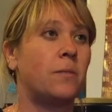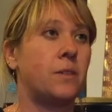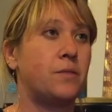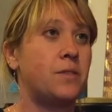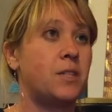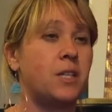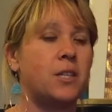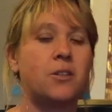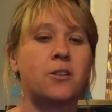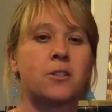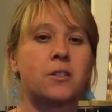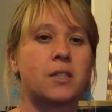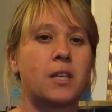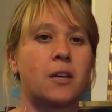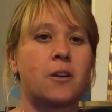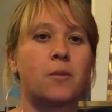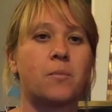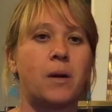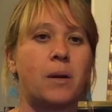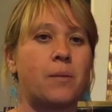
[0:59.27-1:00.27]
Uh, fifteen years
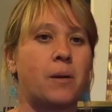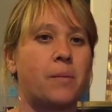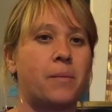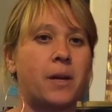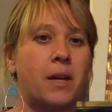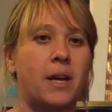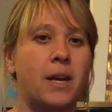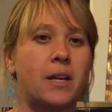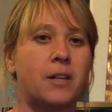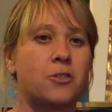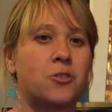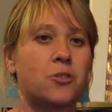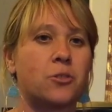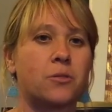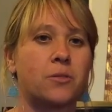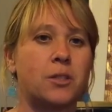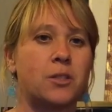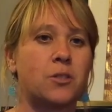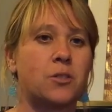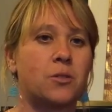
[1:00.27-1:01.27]
later, my mom and I had a
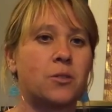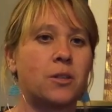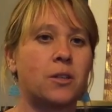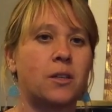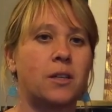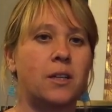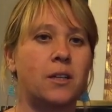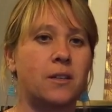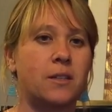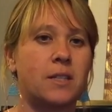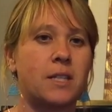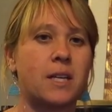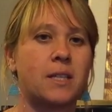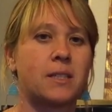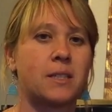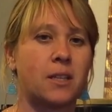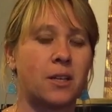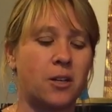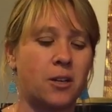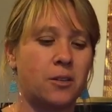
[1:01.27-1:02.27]
jewelry store here in
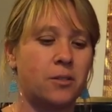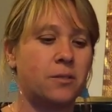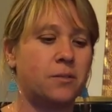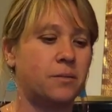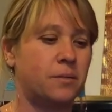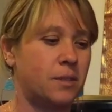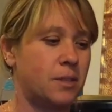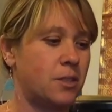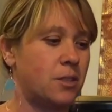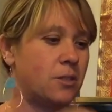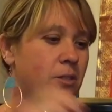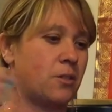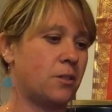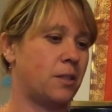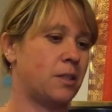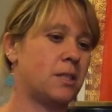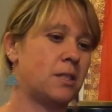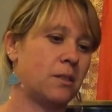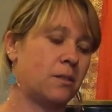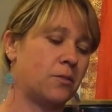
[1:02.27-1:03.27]
Atascadero,
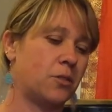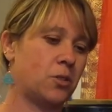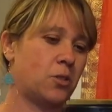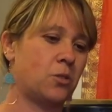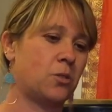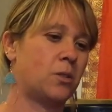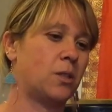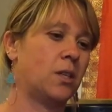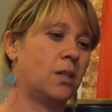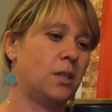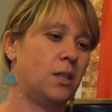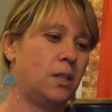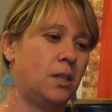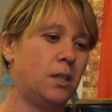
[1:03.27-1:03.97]
Sterling Silver Store.